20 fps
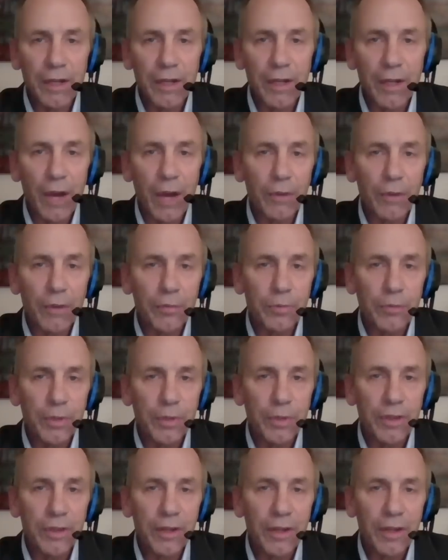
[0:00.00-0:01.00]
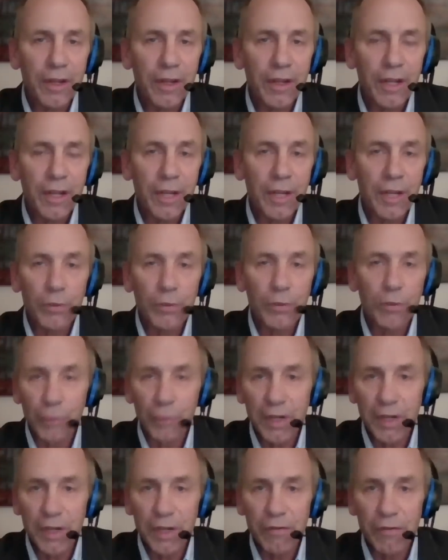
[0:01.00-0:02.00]
now it's been, and it was
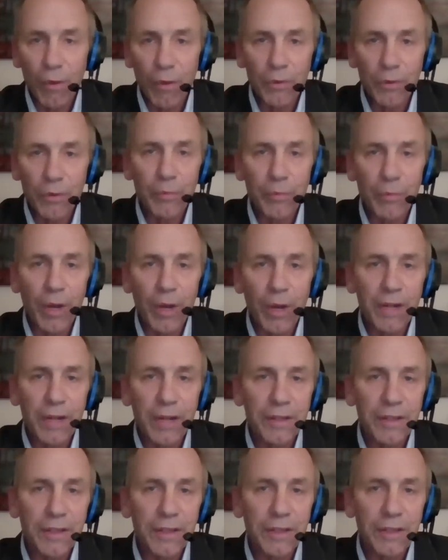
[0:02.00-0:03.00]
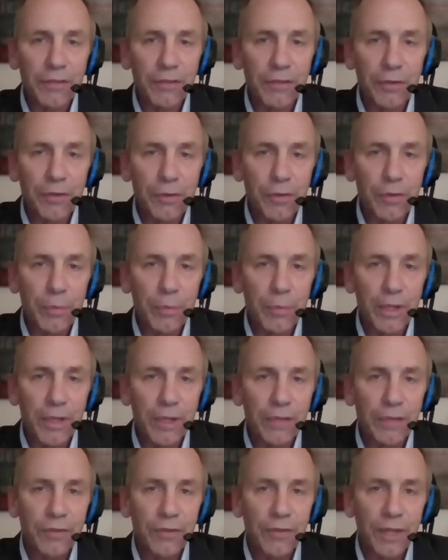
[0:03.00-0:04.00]
re invoked by the Eastern
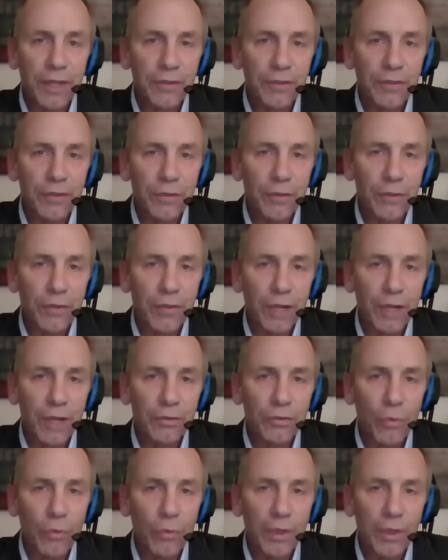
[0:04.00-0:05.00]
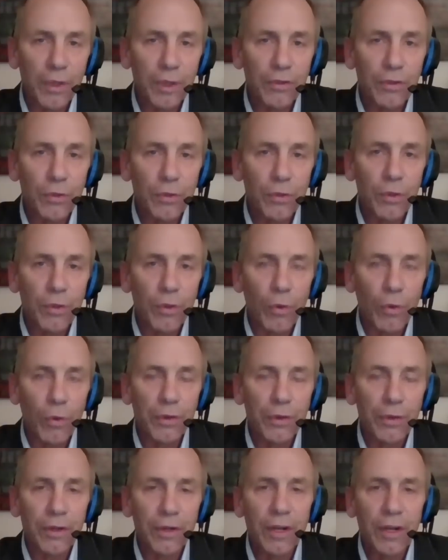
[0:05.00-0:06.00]
European states in 2022 in
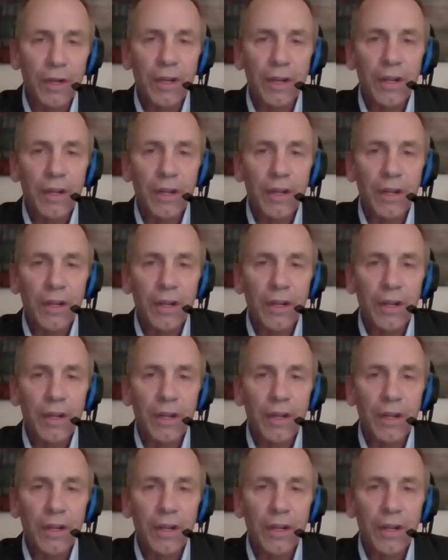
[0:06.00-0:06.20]
order